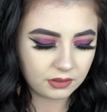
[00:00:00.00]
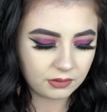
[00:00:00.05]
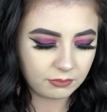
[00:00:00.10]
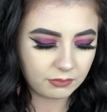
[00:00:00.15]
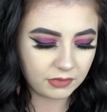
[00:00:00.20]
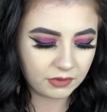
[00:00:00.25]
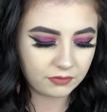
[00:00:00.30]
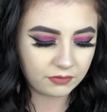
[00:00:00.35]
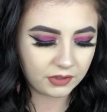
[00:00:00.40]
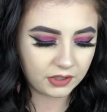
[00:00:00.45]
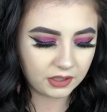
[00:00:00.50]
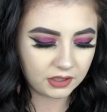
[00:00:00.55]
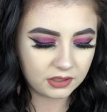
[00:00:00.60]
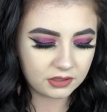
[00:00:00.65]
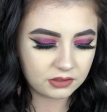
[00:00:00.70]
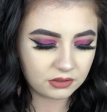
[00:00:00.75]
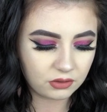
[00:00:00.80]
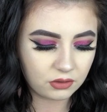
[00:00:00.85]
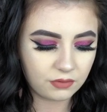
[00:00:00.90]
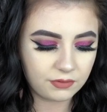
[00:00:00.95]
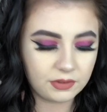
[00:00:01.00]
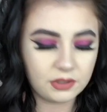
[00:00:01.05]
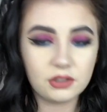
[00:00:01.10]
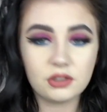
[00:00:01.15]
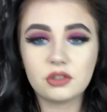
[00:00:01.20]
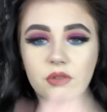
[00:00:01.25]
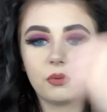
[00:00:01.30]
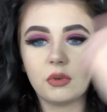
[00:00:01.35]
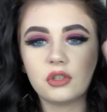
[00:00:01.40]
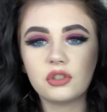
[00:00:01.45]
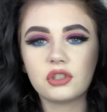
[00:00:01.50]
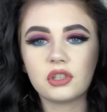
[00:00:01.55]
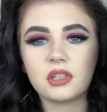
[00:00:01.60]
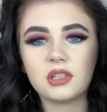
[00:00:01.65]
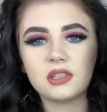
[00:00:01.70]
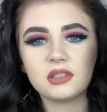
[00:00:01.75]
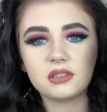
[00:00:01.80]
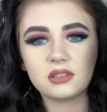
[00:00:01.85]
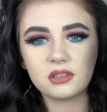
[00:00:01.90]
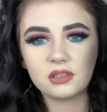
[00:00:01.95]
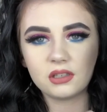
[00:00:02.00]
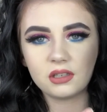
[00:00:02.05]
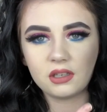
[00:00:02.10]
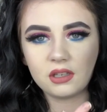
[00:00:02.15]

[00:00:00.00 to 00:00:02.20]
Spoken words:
My fingers are covered in swatches.